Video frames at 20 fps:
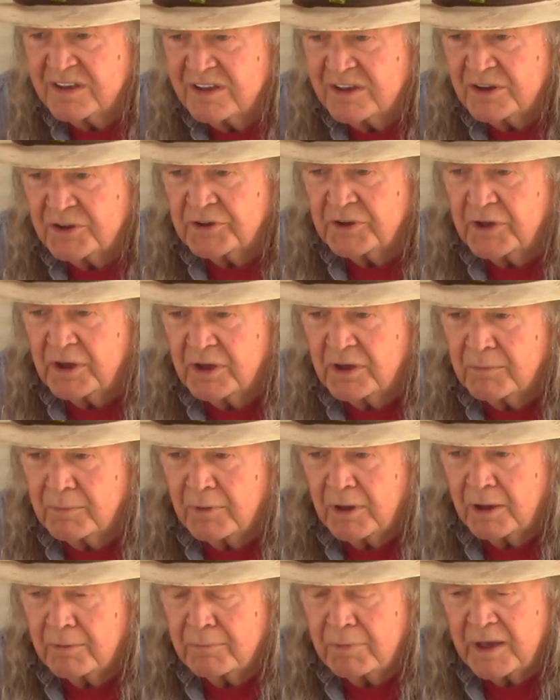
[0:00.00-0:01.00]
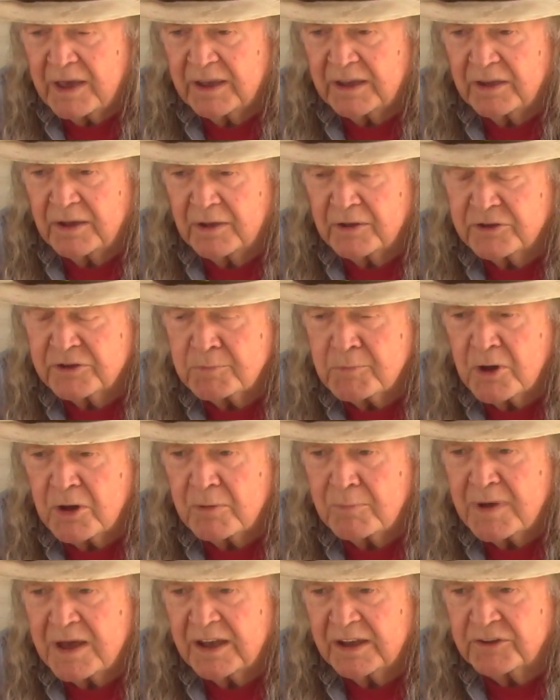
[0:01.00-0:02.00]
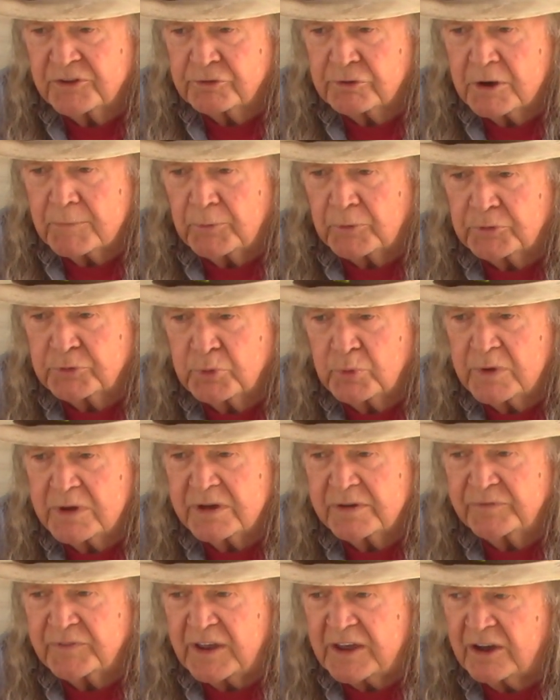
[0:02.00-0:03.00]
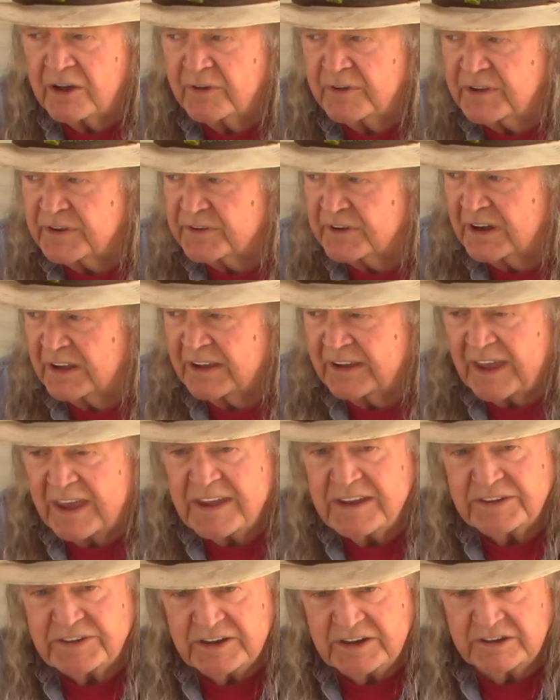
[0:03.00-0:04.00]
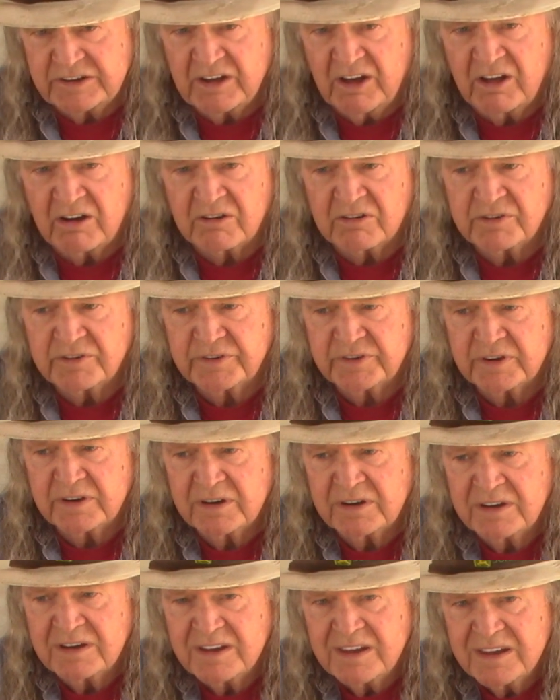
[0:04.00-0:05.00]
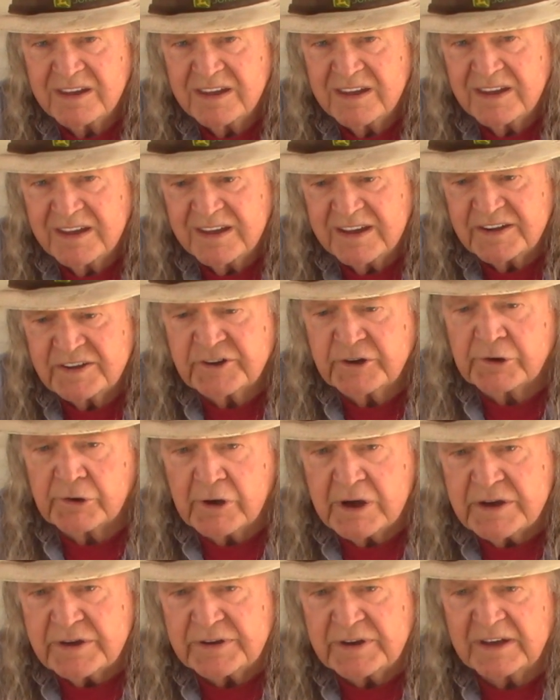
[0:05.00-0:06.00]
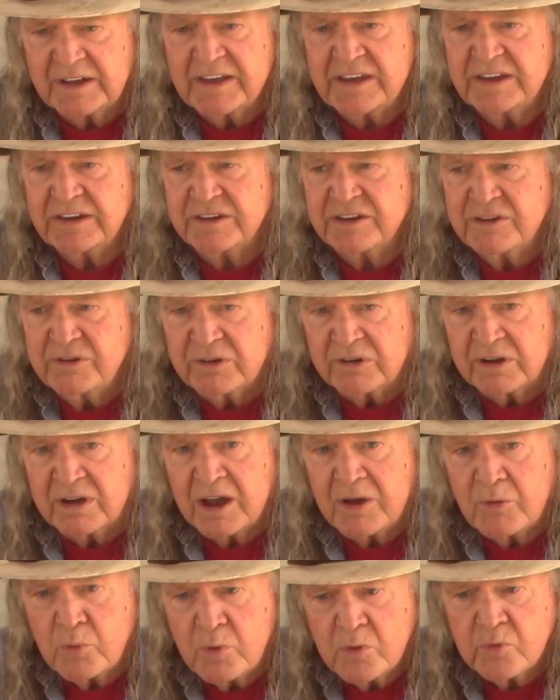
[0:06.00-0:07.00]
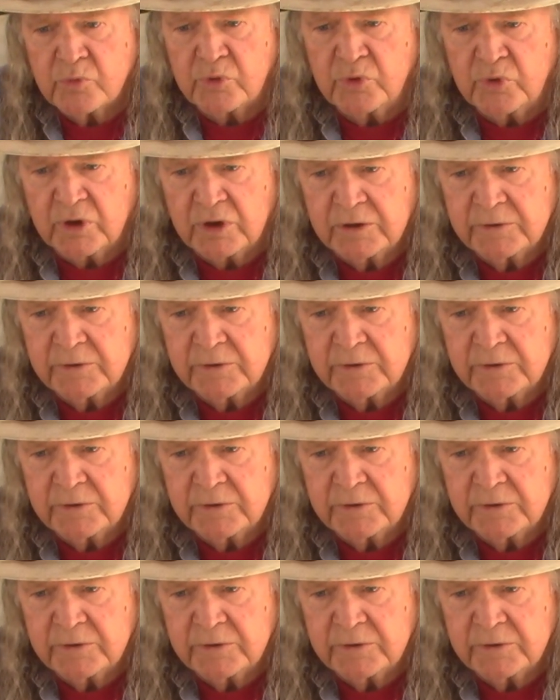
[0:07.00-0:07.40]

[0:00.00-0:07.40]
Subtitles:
a small bag of triple 12 now is like $18. It's crazy. I can't do it. I won't do it.